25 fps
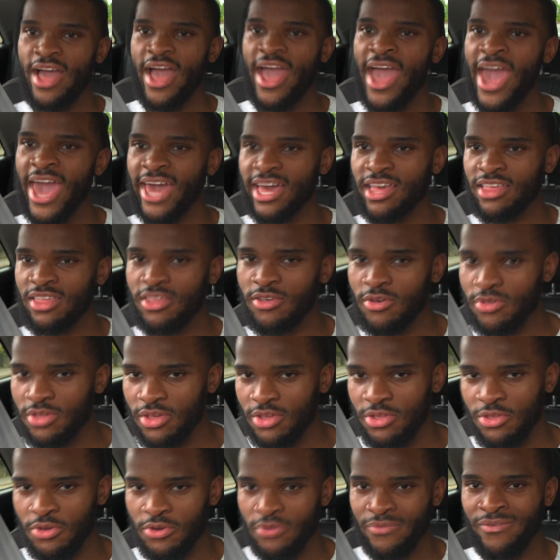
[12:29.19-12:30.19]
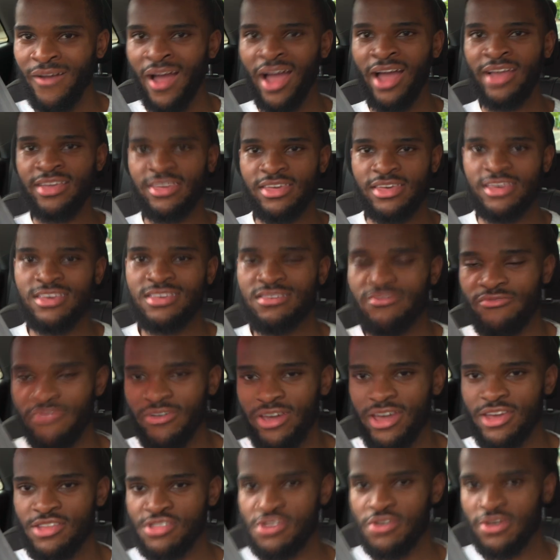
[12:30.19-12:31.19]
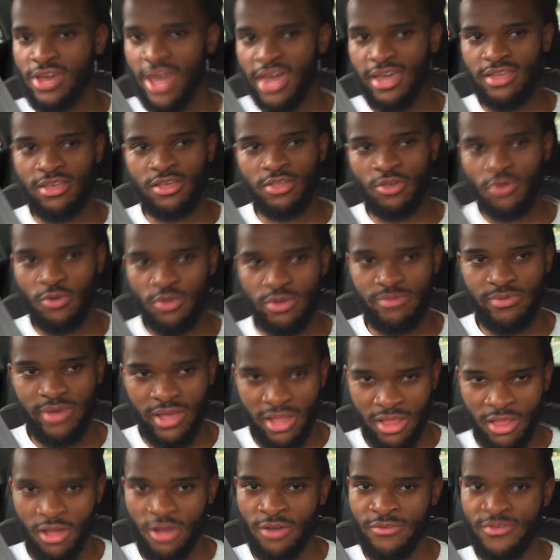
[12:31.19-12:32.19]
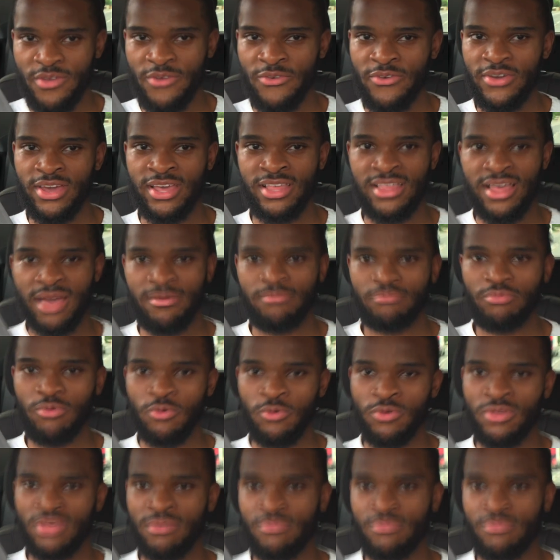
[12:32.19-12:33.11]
X doesn't do that and he's rich, okay, there's going to be a lot of different examples.